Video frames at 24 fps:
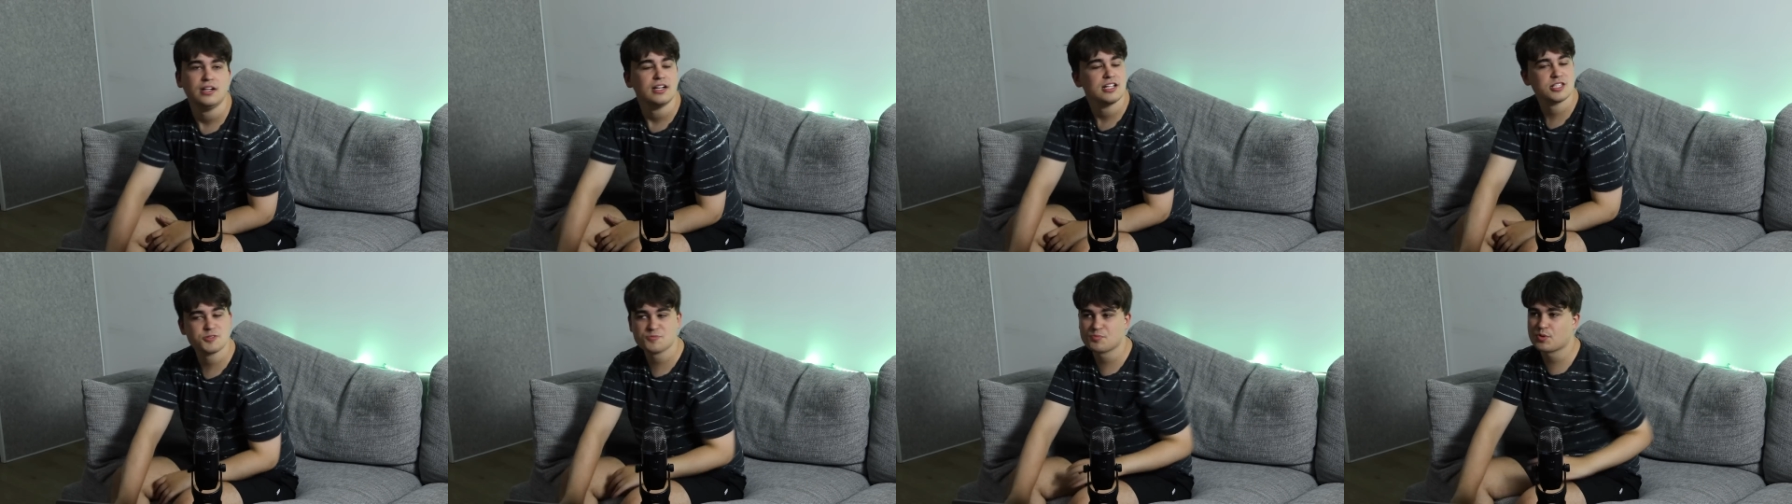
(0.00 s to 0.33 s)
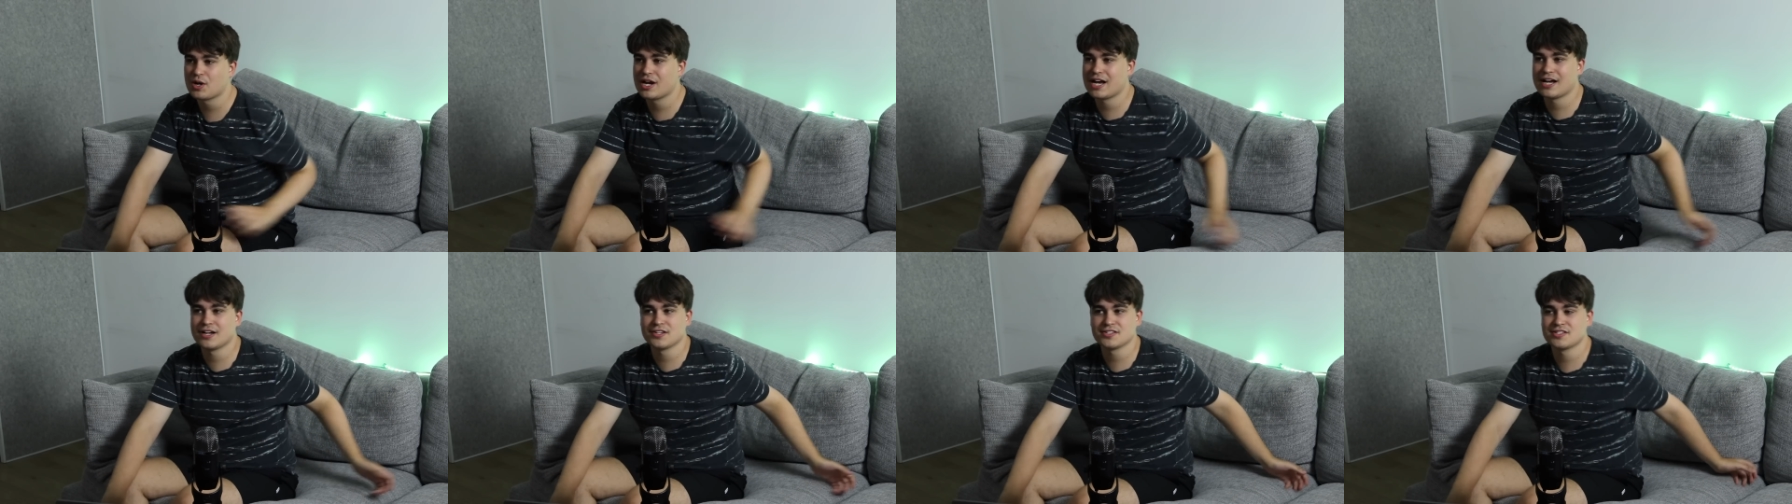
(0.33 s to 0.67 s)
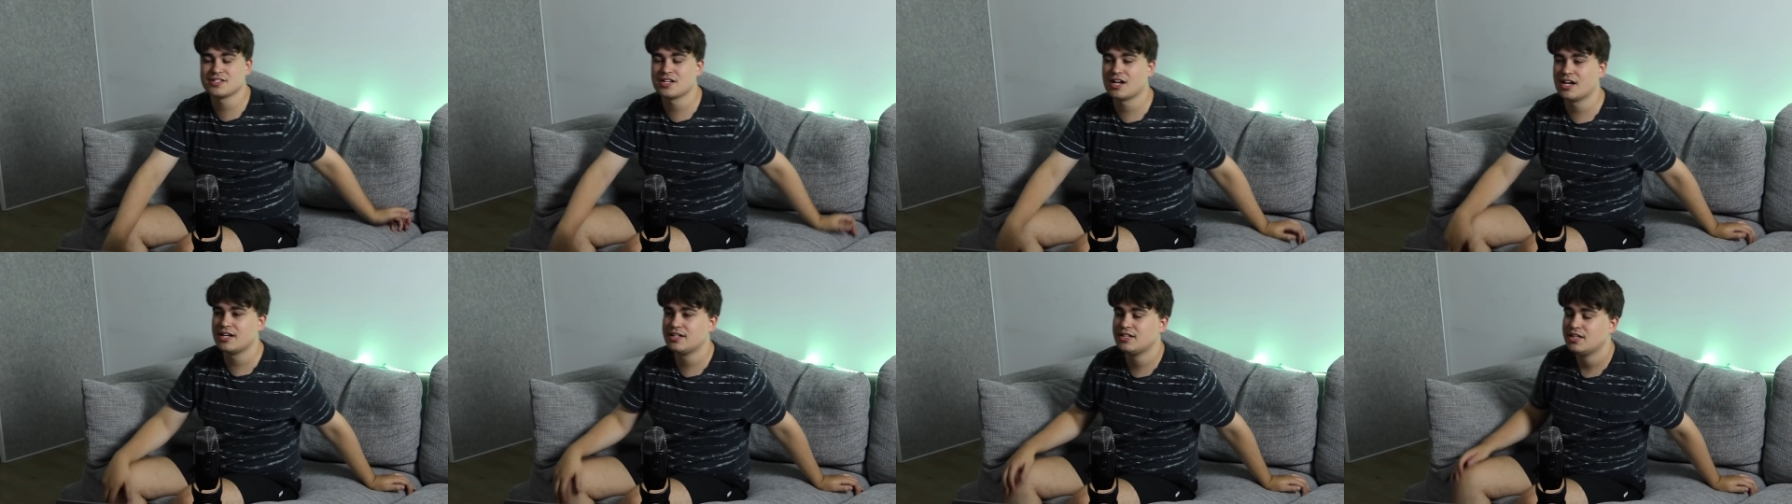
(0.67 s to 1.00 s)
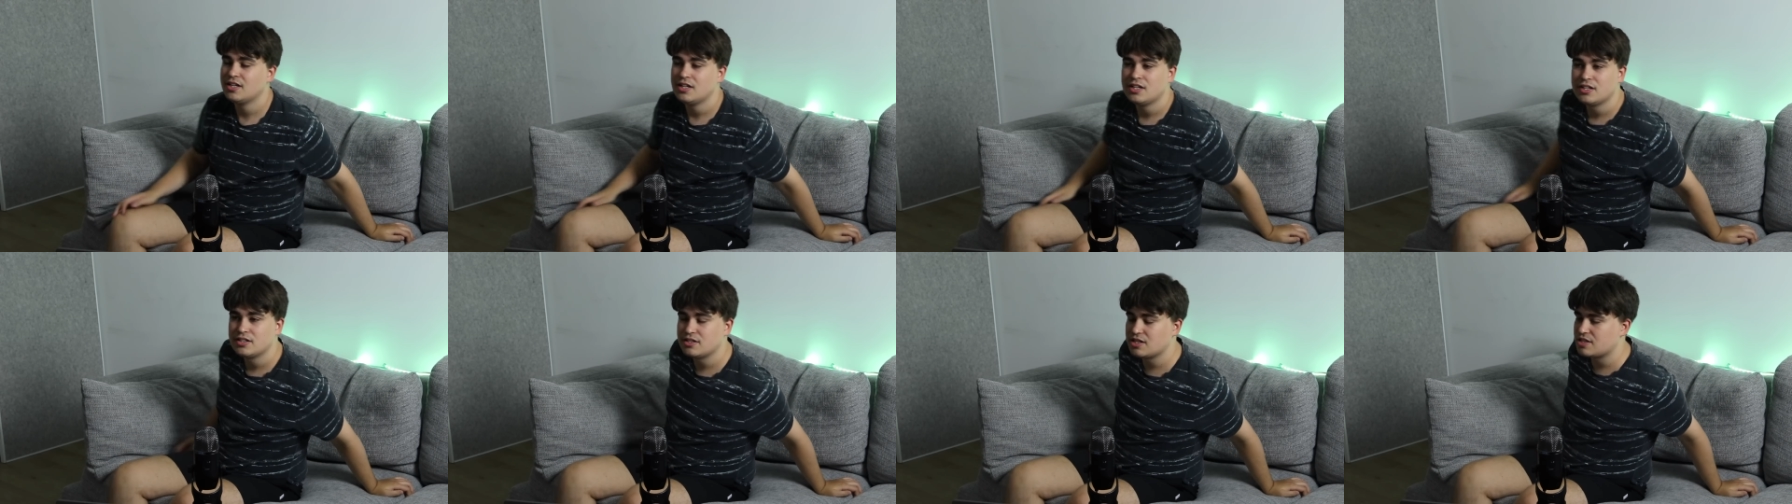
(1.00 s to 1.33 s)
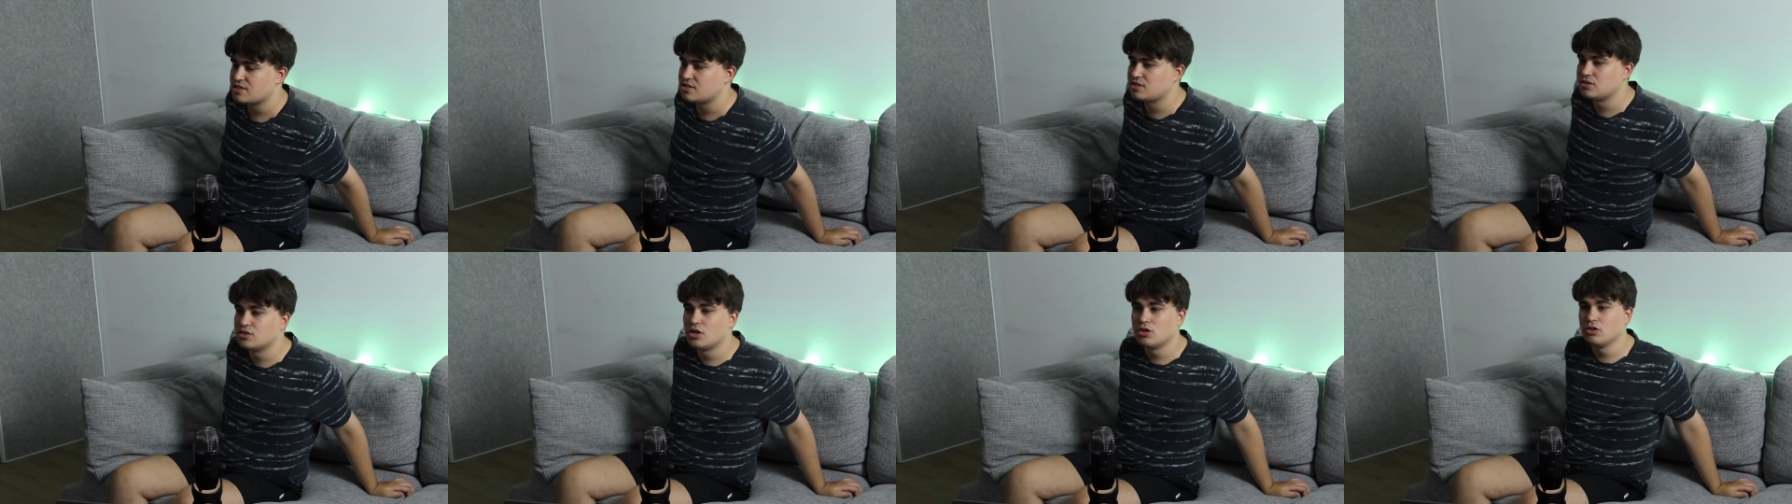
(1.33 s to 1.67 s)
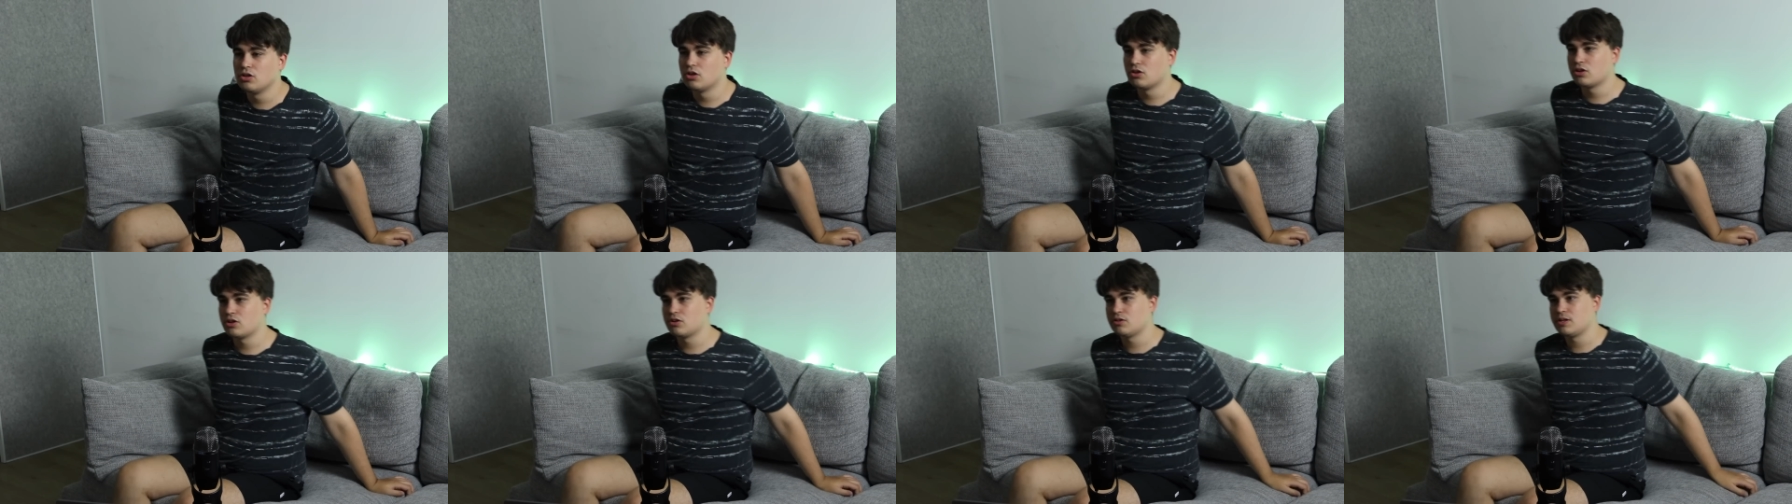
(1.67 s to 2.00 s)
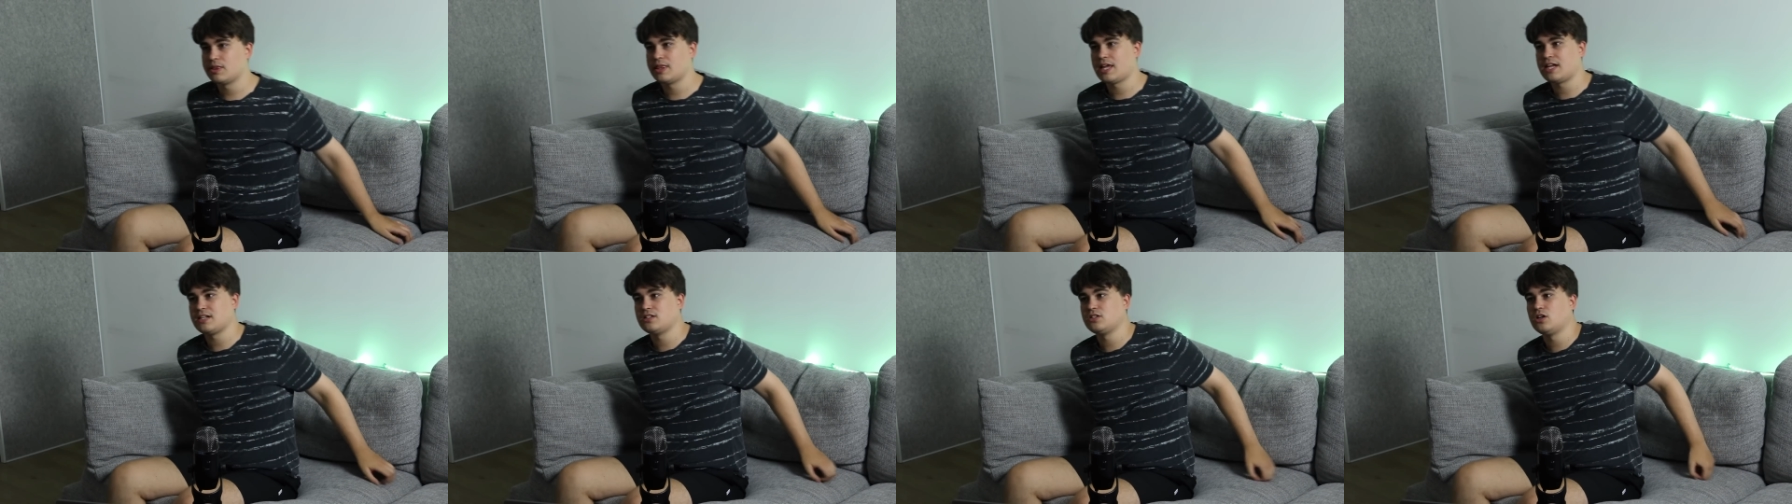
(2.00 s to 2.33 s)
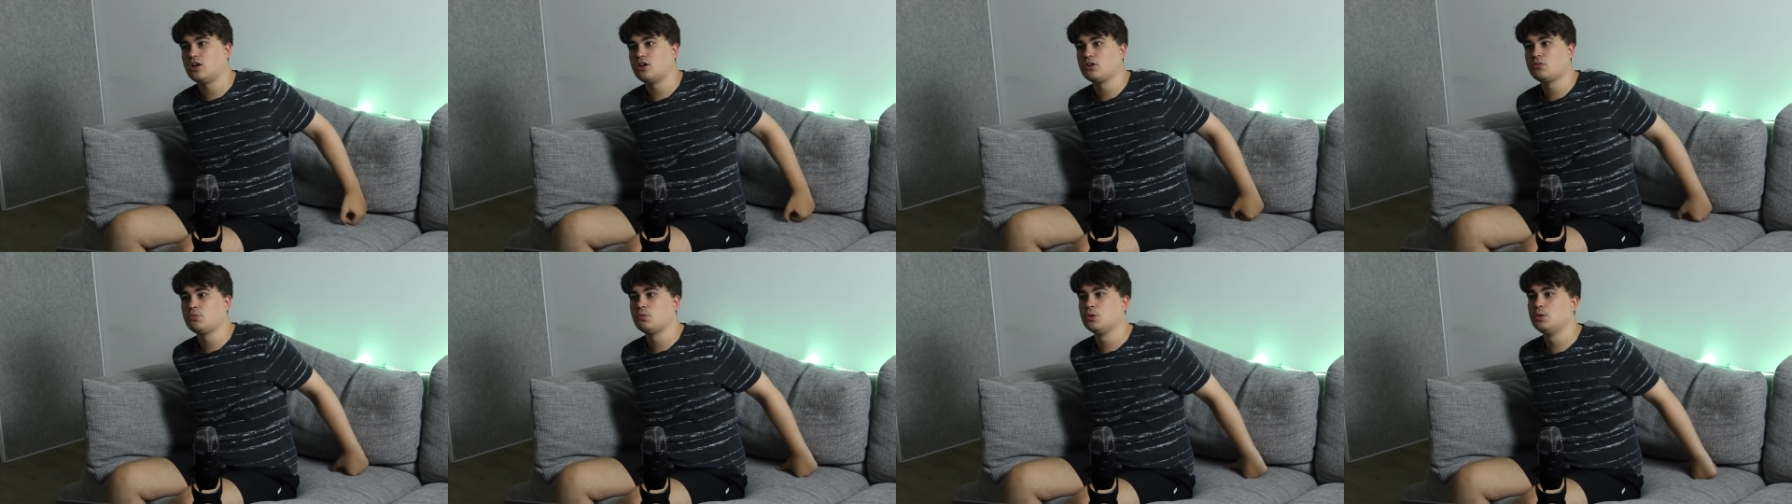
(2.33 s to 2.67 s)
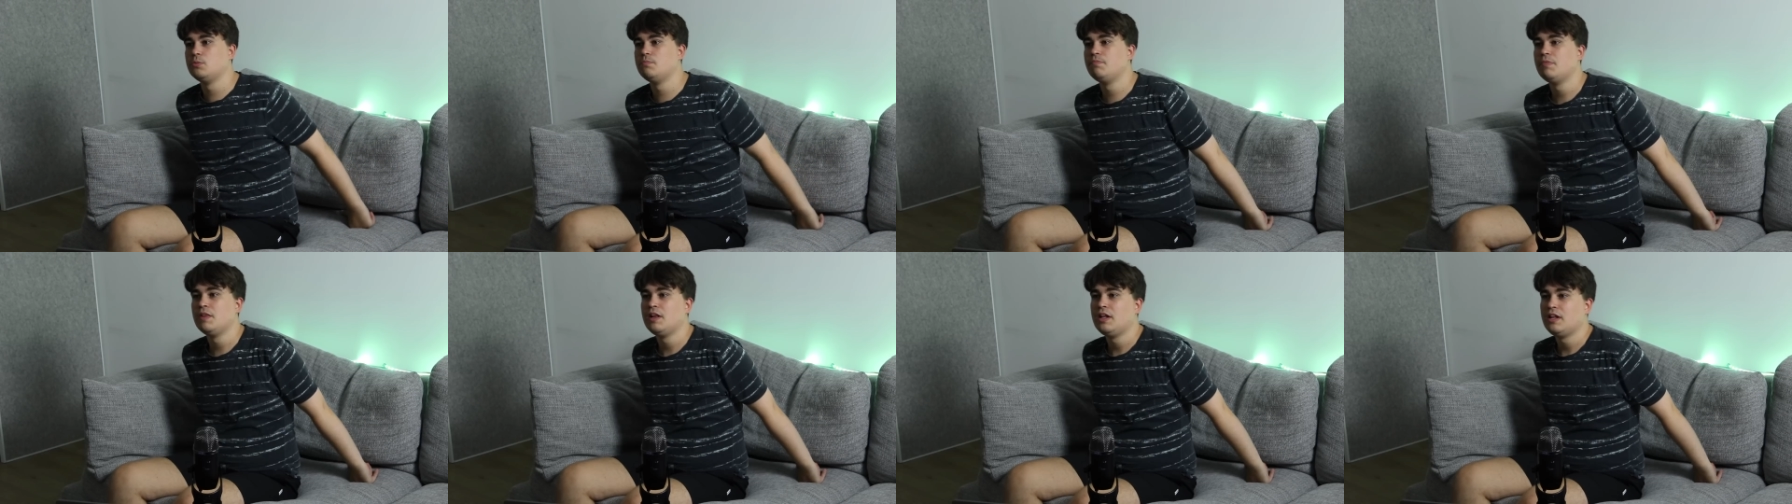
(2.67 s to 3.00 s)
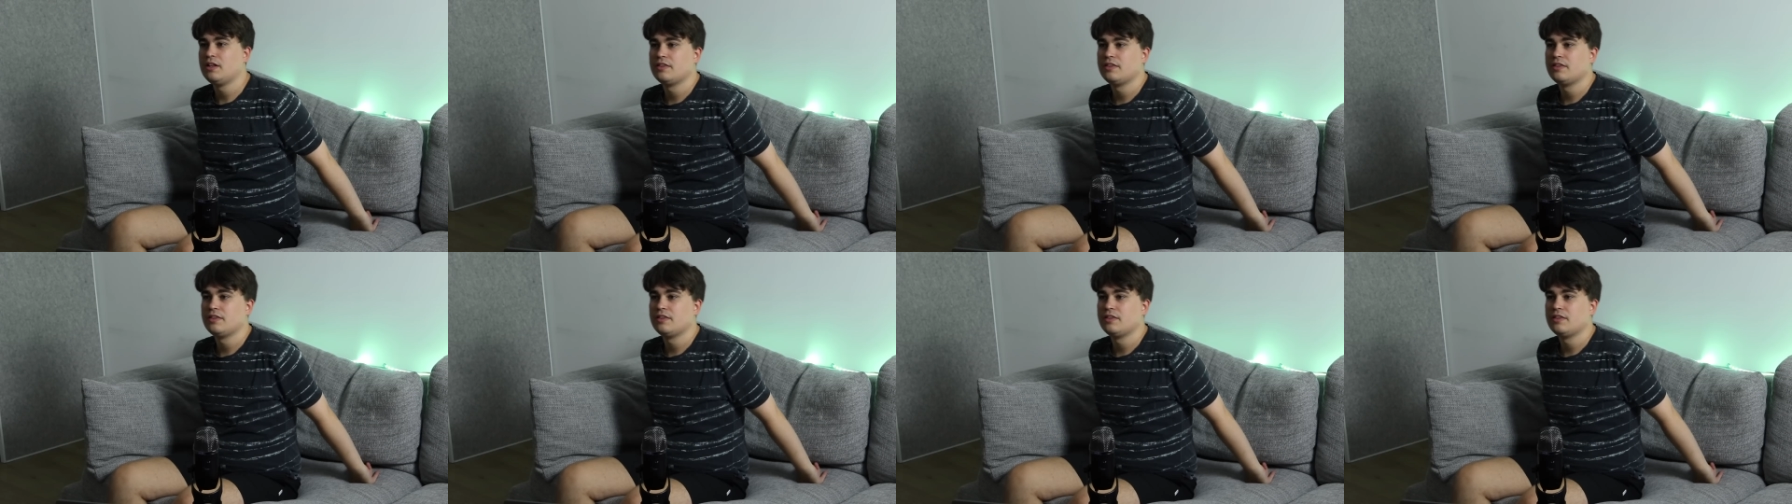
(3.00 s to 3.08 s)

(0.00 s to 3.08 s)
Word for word: It's bright outside. There's no longer in that dark room.